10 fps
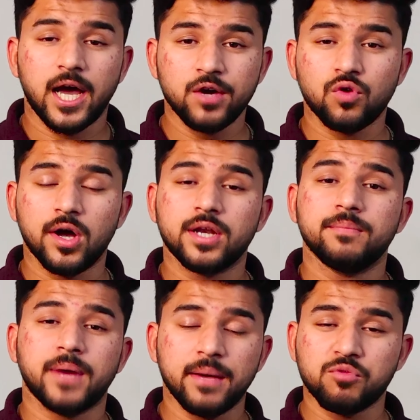I
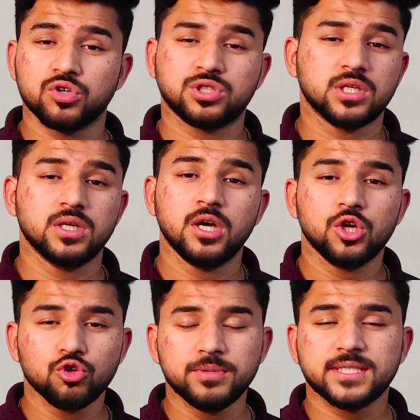want my monster
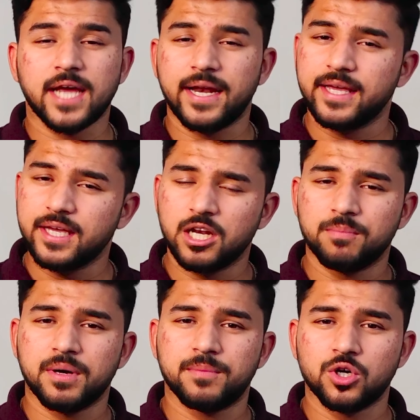to be standing in a
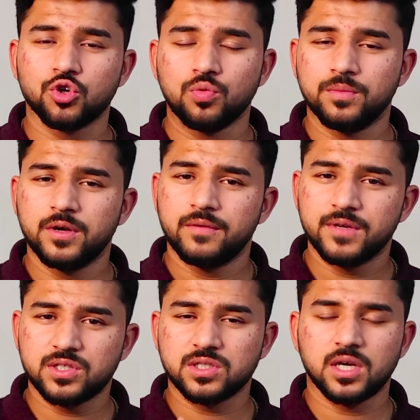purple room,
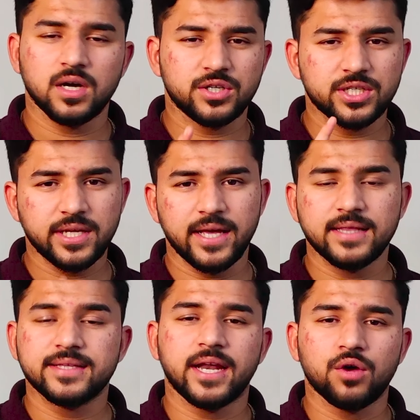which is a
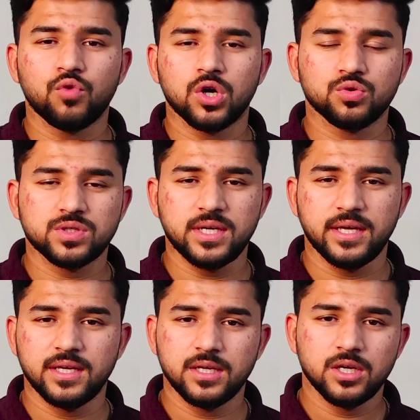detail that I want to
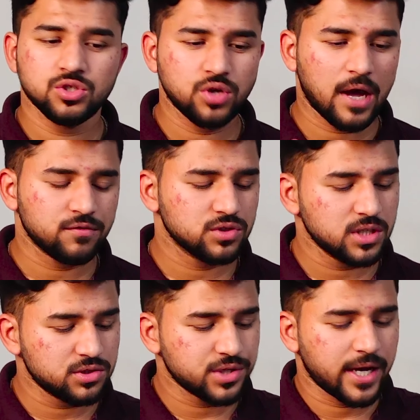see. So you have to
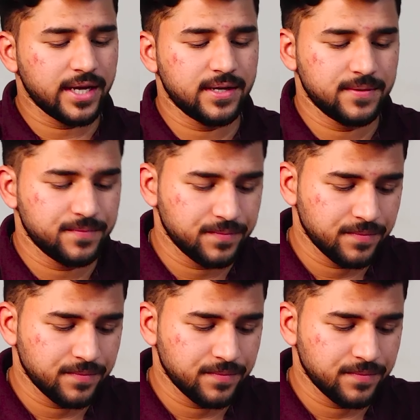just write